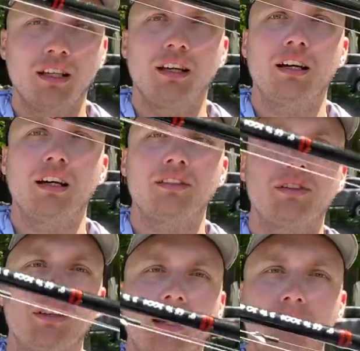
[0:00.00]
Uh,
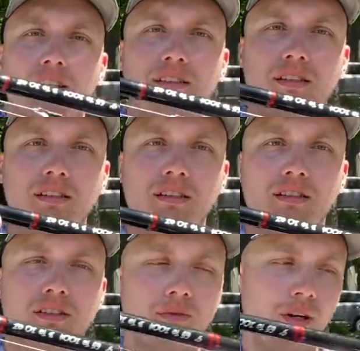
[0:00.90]
so yeah, this is just
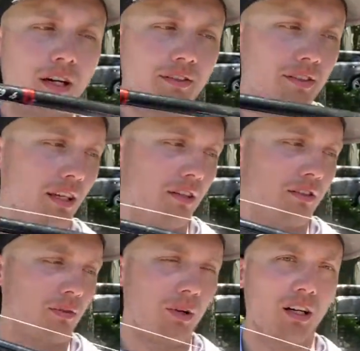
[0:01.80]
the SWAT, standard
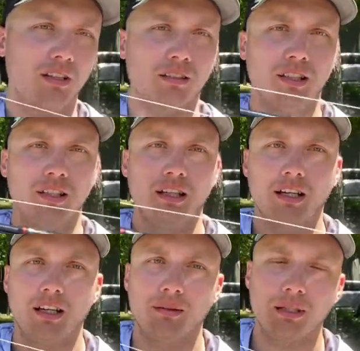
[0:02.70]
SWAT
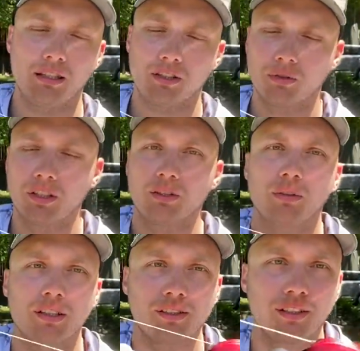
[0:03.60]
um, in the
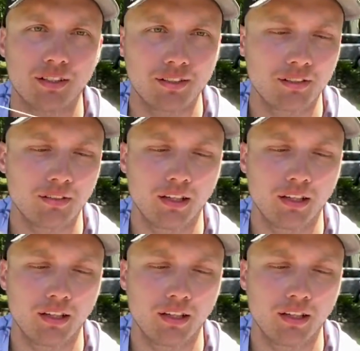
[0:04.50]
2020 series.